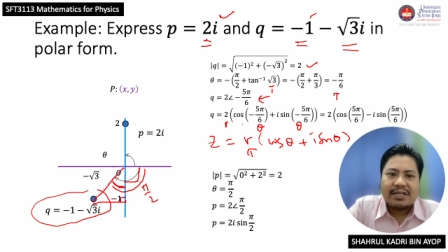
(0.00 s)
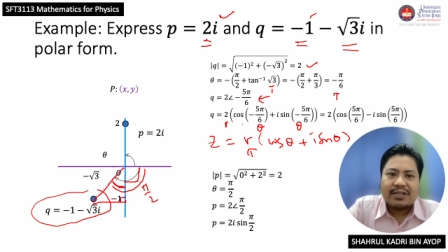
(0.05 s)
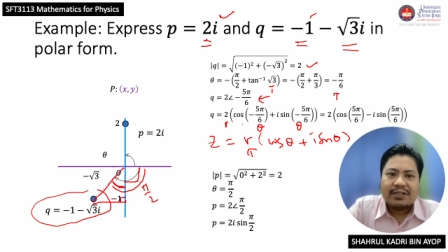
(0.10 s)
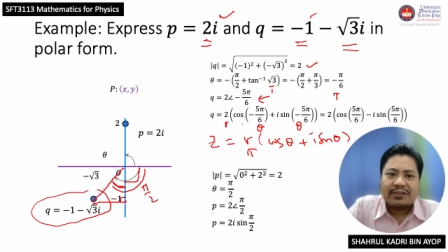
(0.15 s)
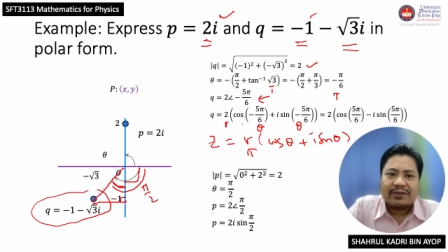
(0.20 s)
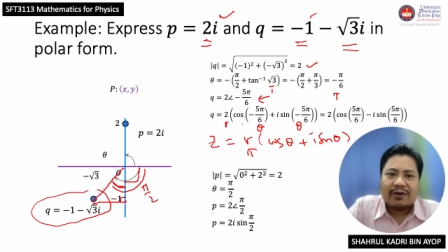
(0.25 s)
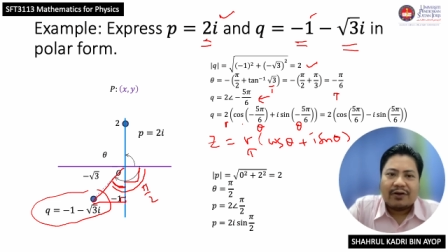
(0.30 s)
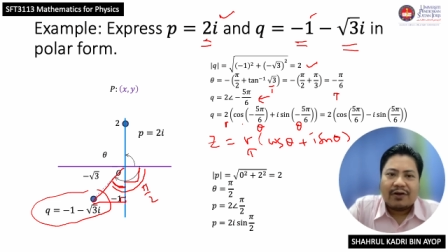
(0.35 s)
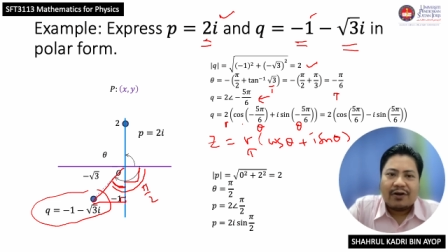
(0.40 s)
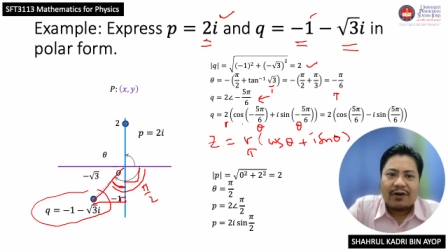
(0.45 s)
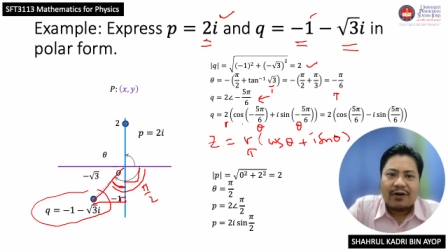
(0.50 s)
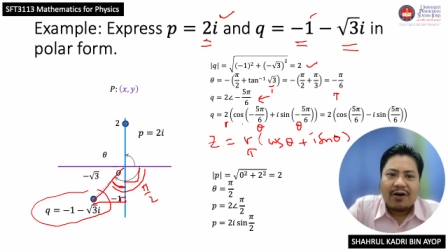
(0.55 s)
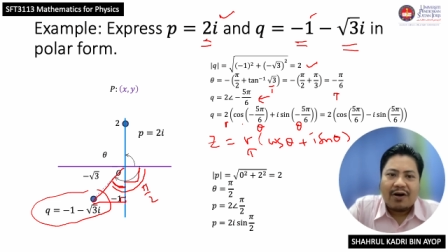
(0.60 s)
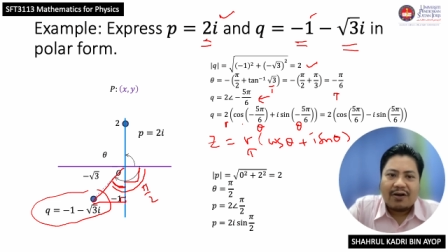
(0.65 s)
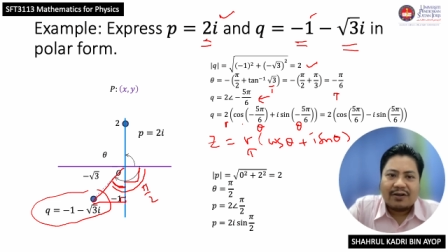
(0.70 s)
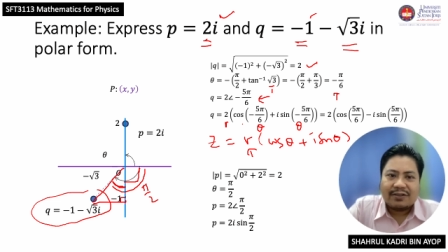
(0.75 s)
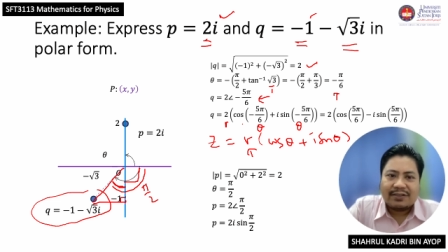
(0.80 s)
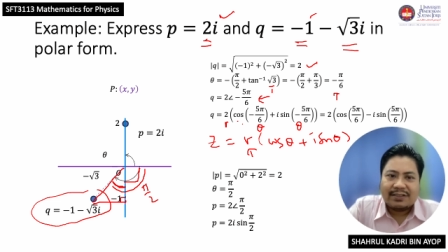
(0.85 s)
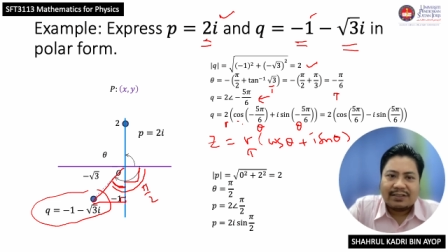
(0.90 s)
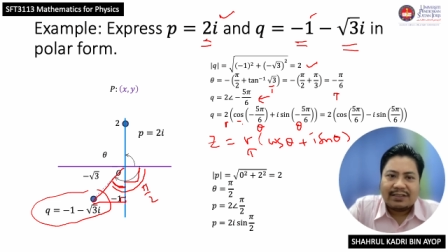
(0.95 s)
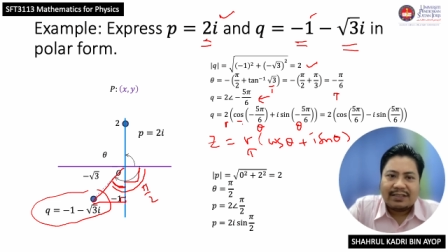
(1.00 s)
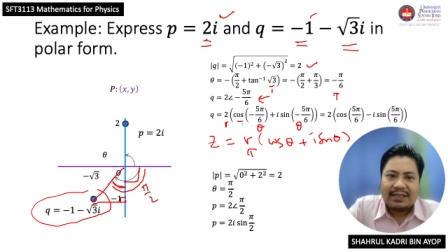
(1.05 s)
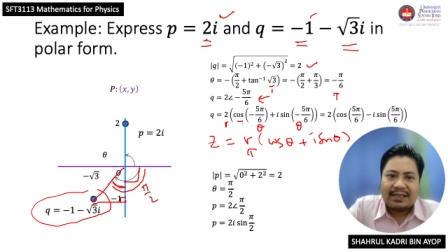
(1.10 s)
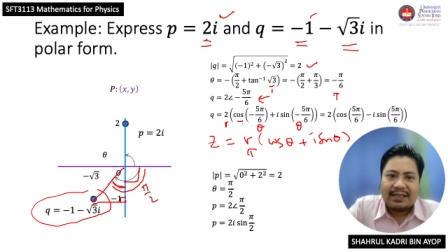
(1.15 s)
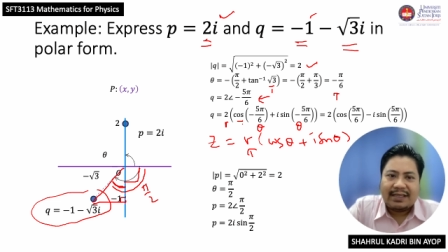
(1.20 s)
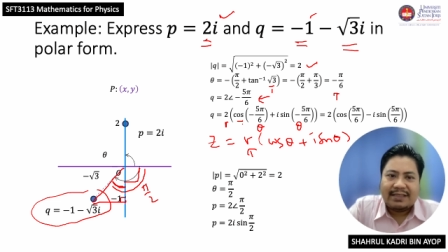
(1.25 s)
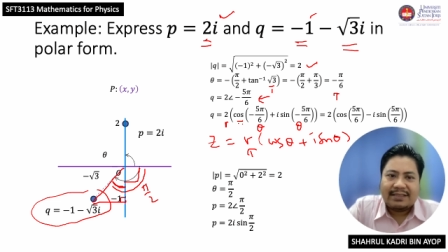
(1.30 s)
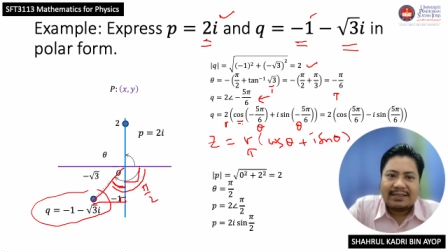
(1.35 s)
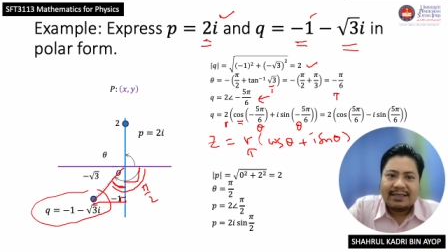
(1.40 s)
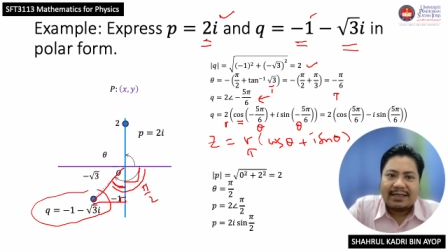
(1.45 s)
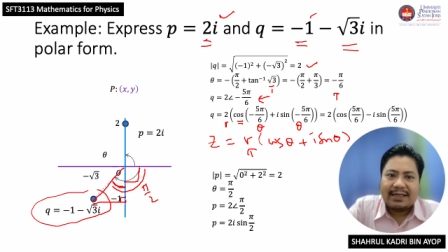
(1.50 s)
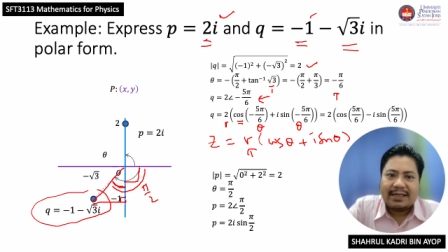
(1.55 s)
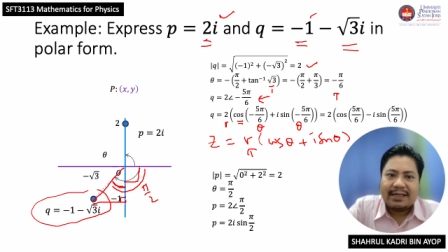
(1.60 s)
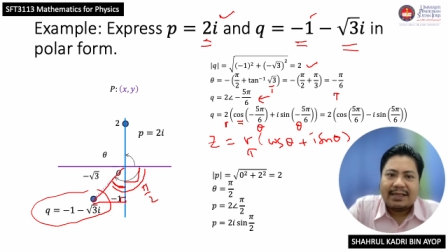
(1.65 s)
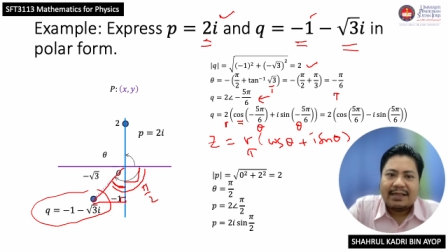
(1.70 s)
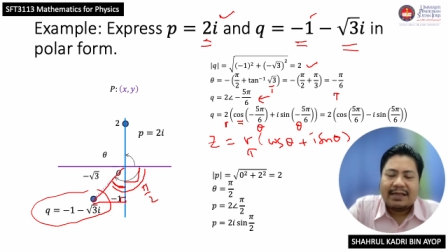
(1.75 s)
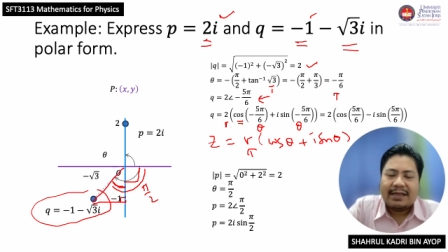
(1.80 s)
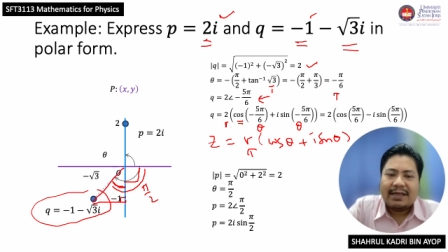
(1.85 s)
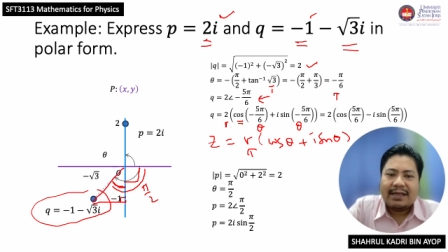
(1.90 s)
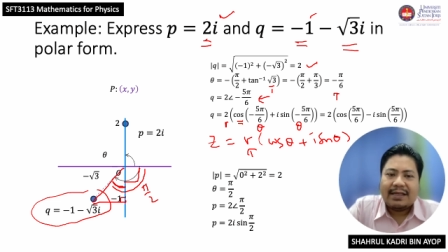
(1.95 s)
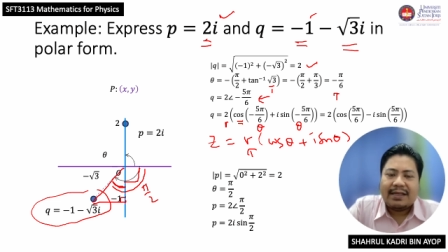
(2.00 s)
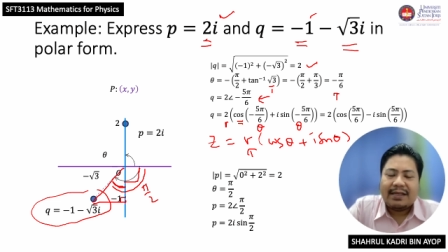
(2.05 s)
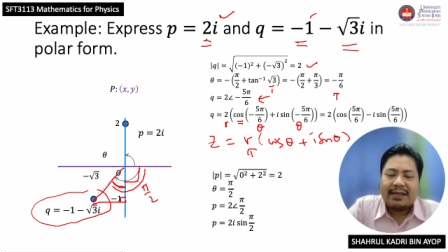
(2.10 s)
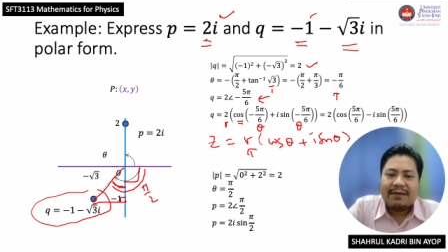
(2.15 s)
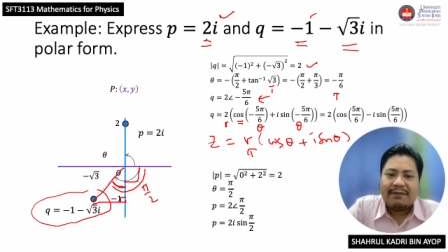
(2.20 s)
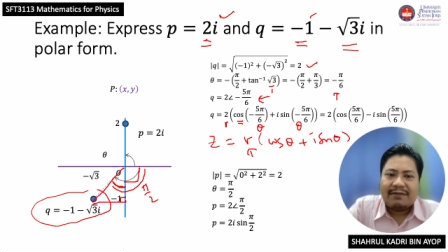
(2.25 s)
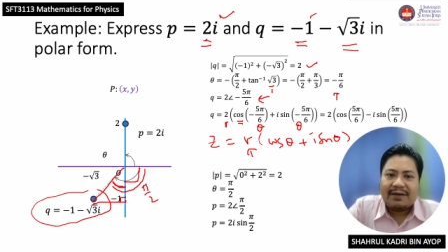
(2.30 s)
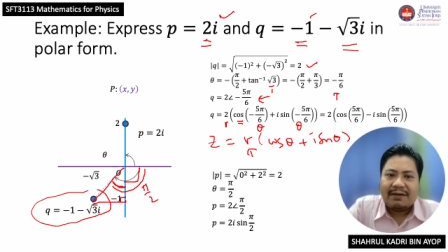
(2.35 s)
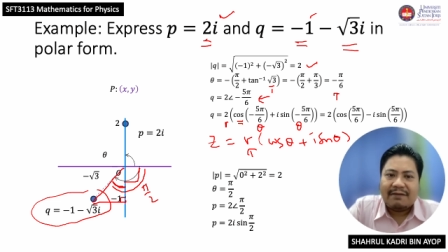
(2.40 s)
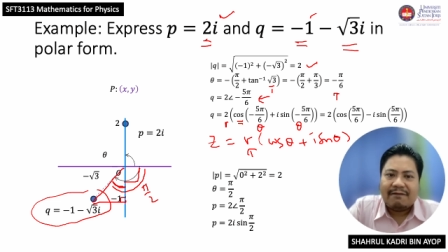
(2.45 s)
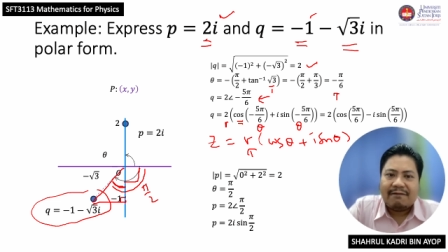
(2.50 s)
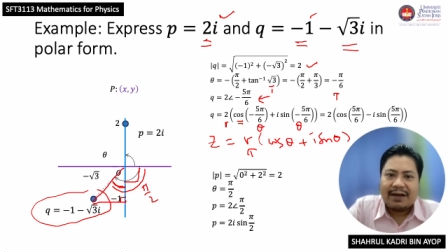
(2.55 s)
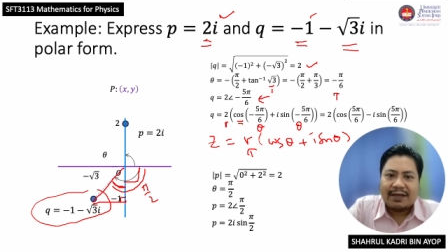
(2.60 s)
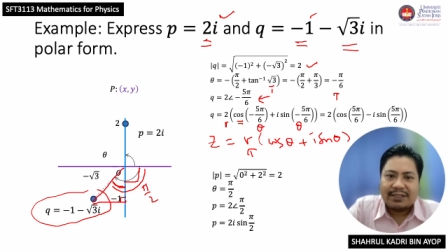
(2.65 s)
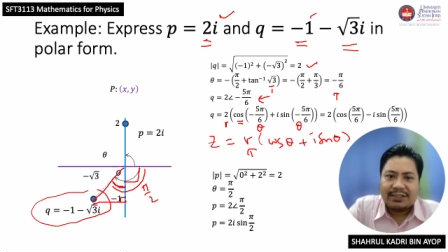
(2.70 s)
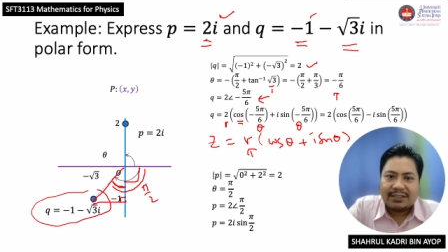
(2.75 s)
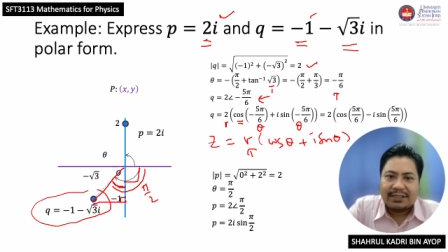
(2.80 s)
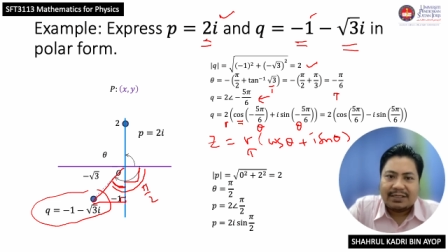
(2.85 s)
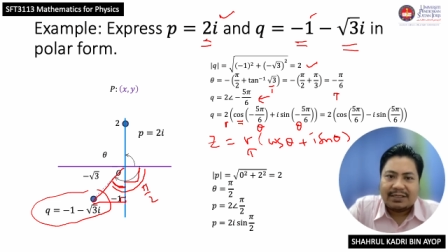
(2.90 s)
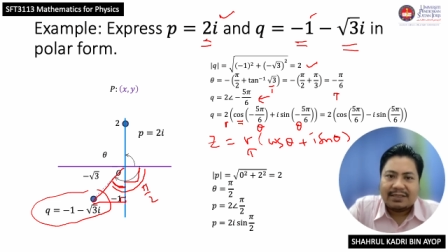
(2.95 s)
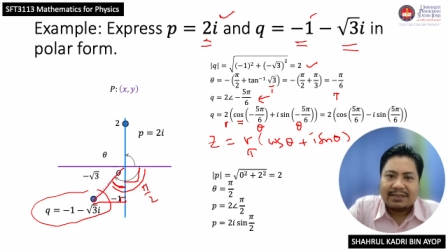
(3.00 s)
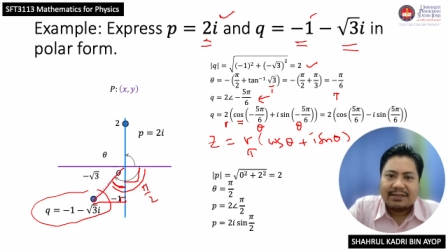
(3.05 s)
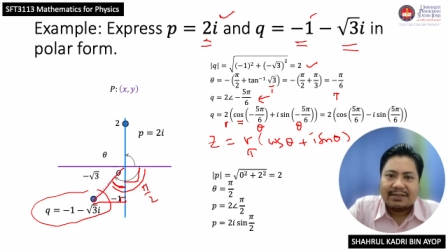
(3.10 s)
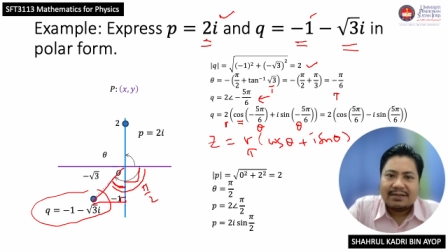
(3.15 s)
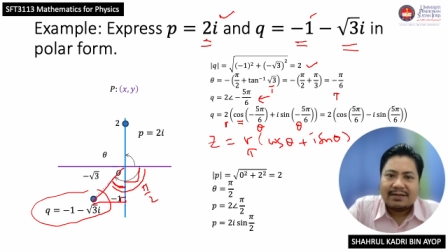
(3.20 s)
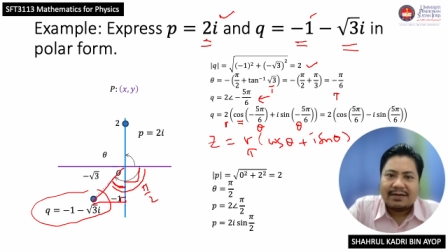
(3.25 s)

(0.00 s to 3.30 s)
So cos is a even function.